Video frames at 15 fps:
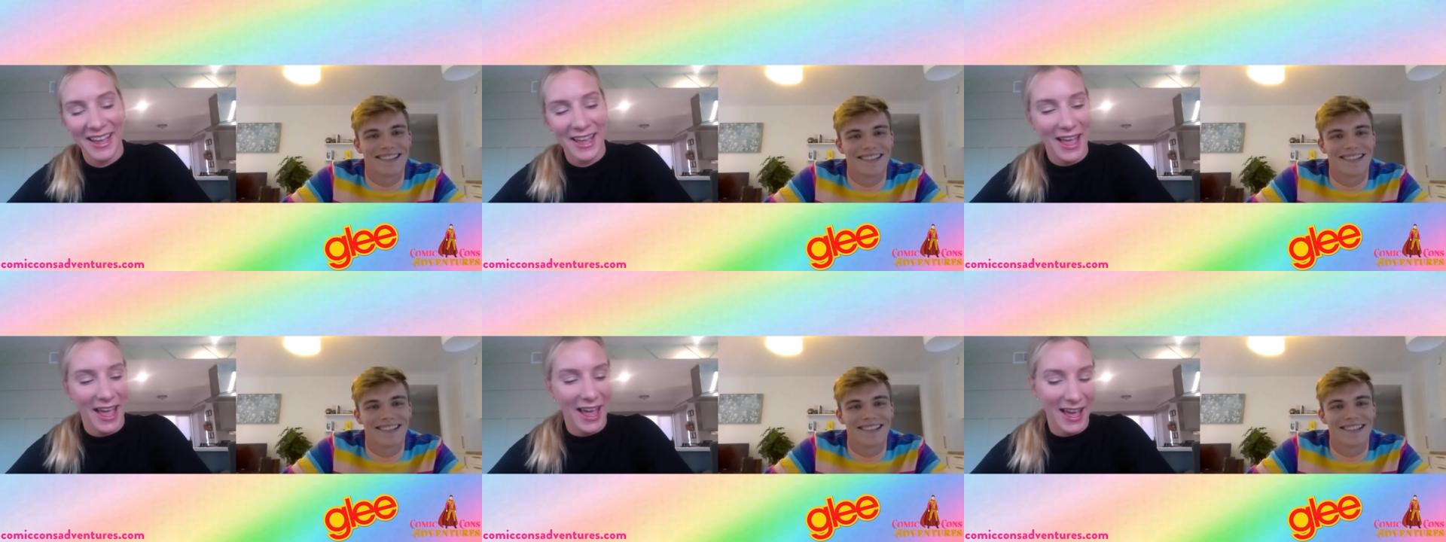
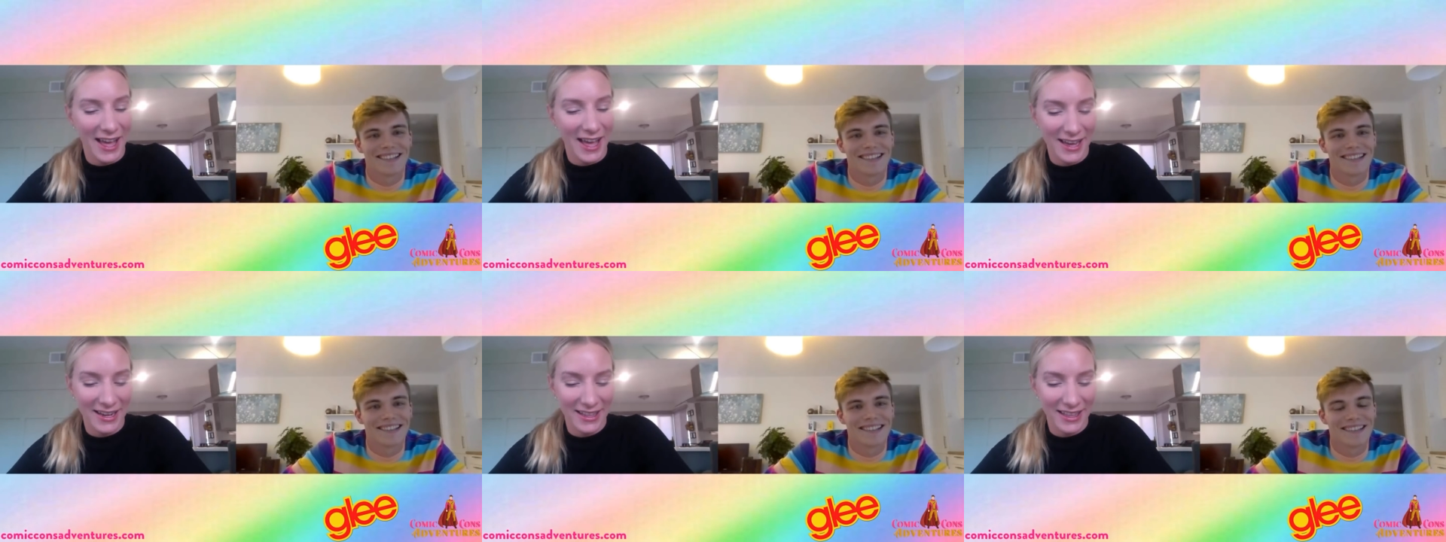
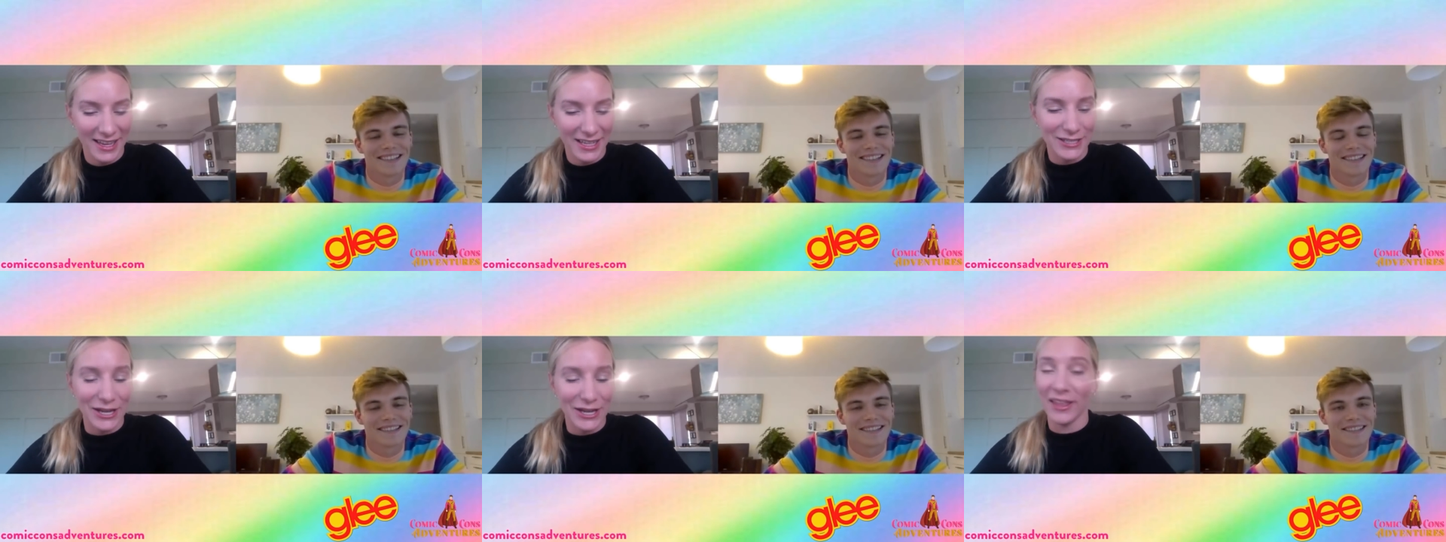Speaker 1: and they
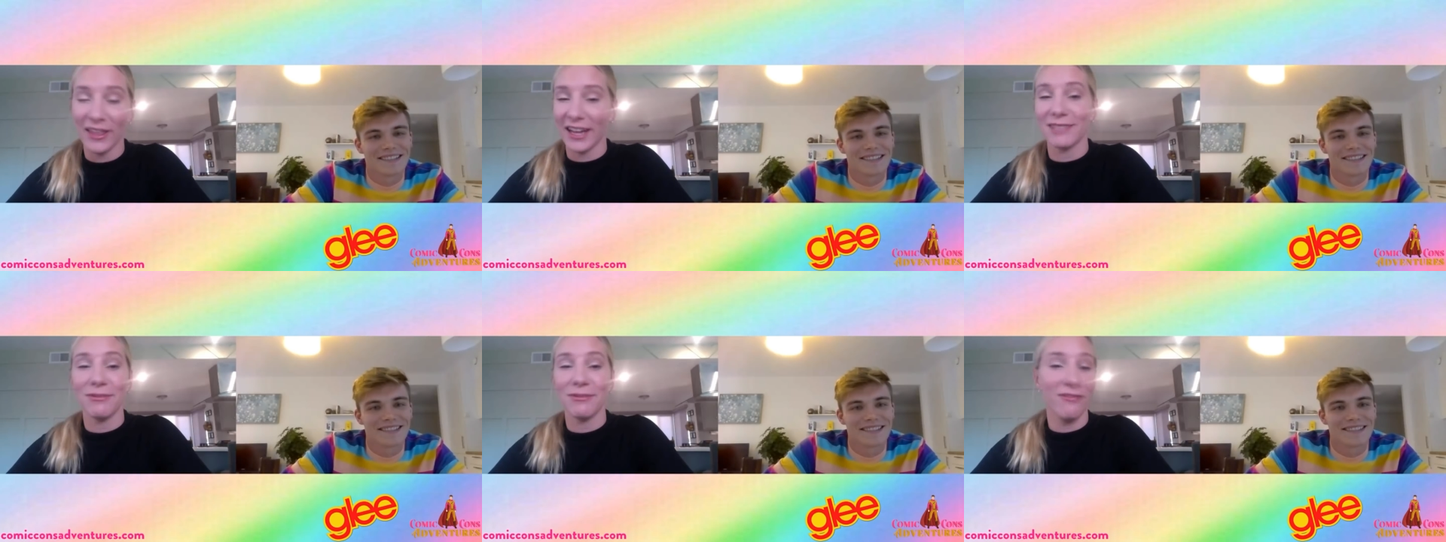don't like
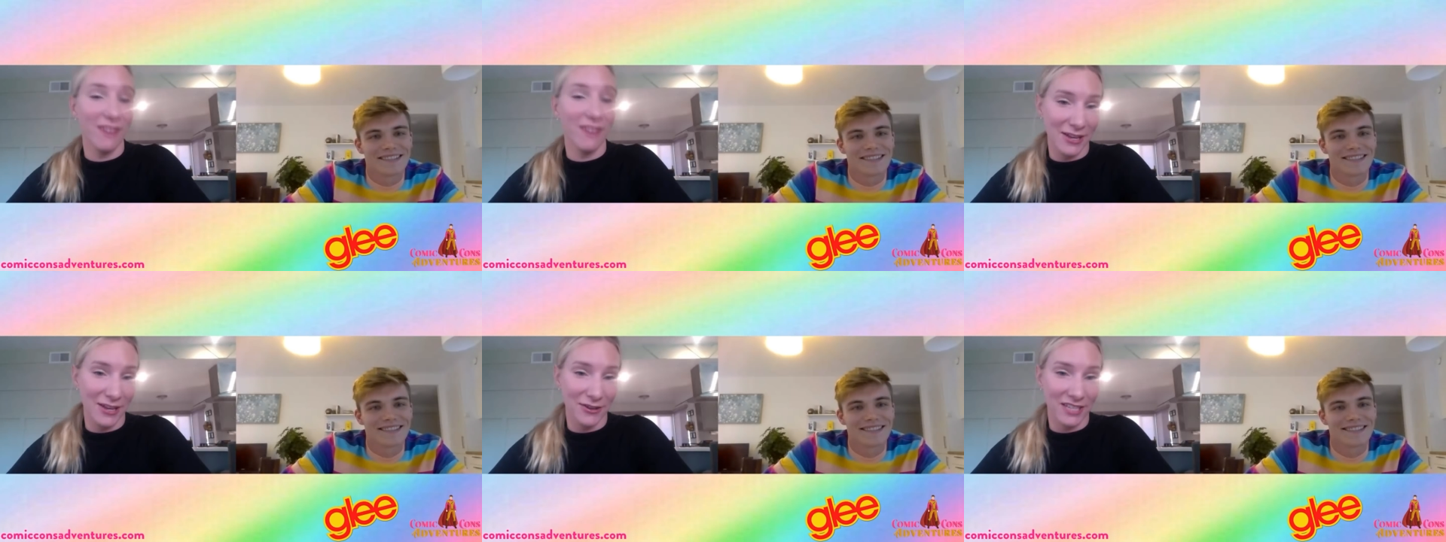to be
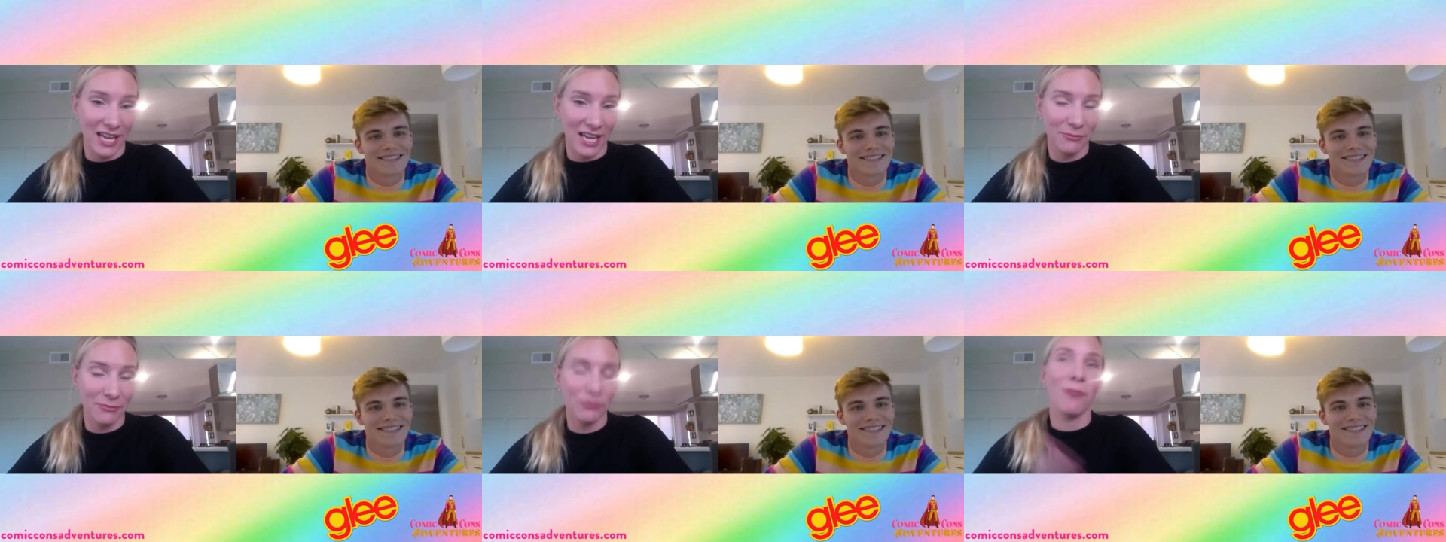videotaped.
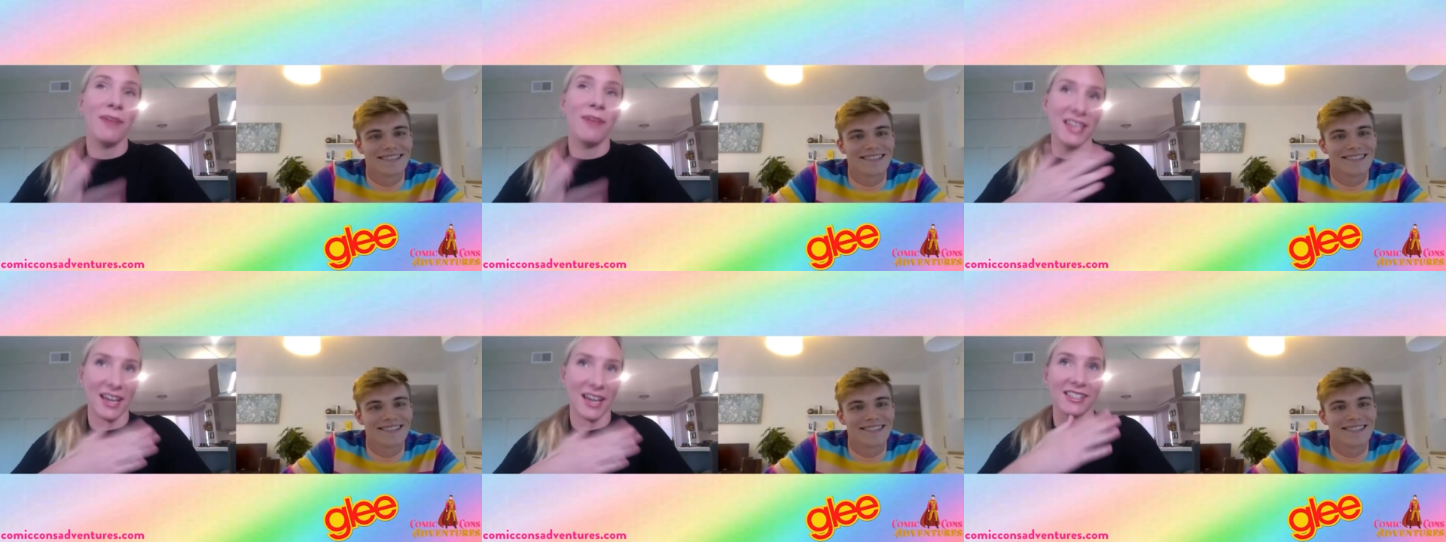Well, my
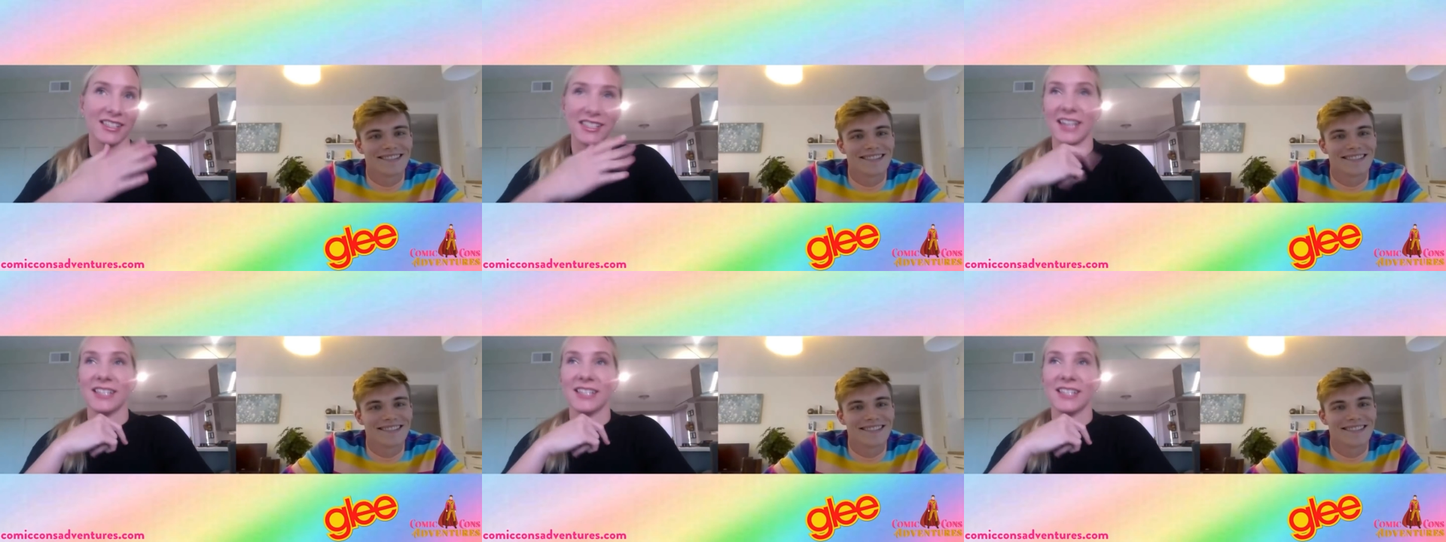youngest does.